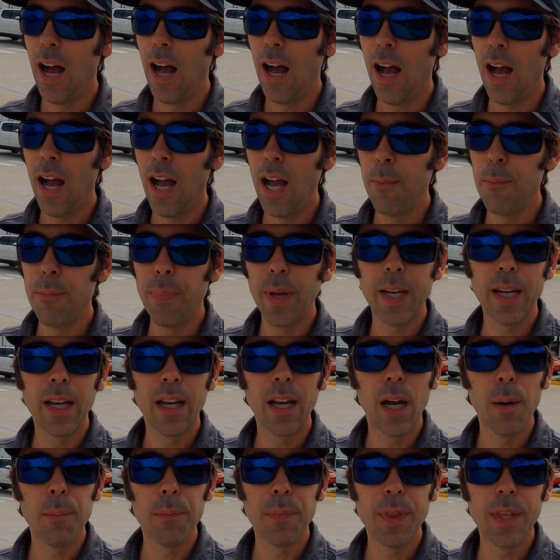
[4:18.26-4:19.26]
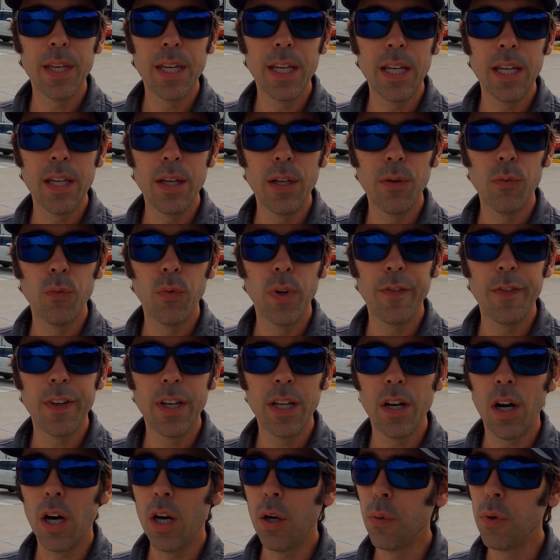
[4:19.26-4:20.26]
I'm picking up the
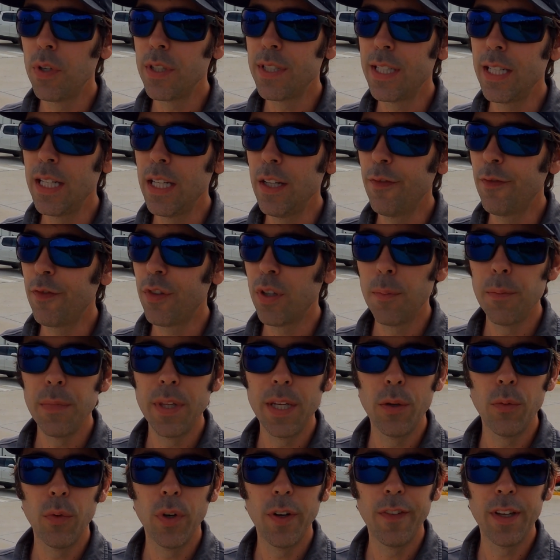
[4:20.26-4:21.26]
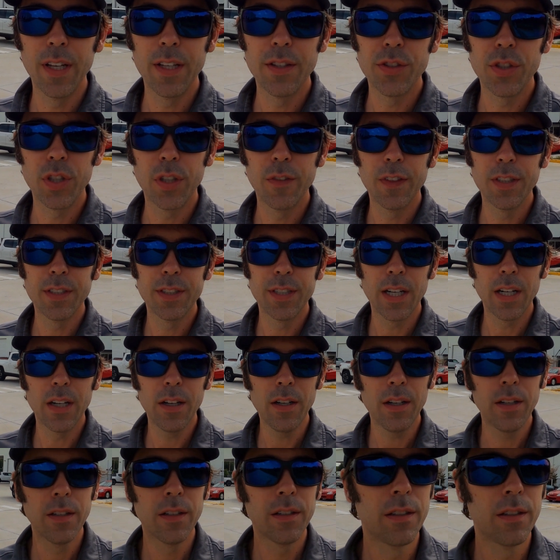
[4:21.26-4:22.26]
Rivian R1T from the Rivian Service Center,